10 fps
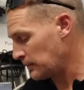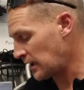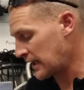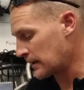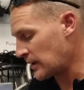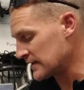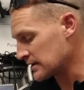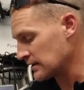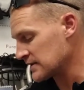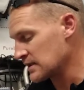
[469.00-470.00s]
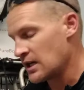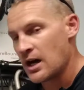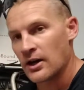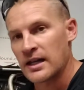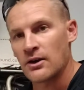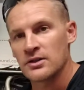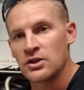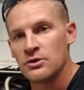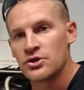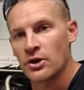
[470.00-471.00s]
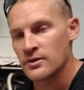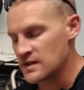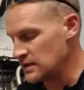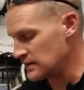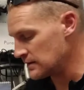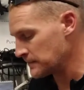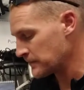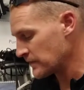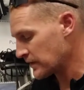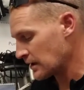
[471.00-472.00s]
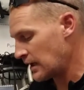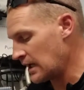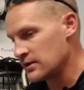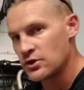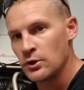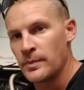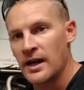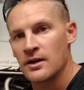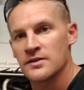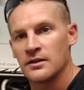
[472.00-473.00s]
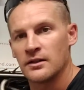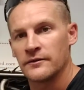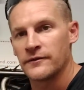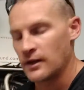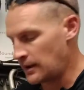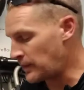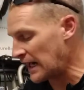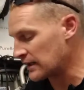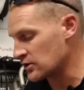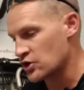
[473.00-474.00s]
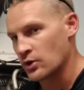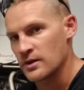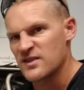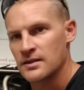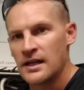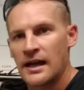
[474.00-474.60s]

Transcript: like a bicyclist. I'll carry 2 jerseys and 2 pairs of bicycling shorts.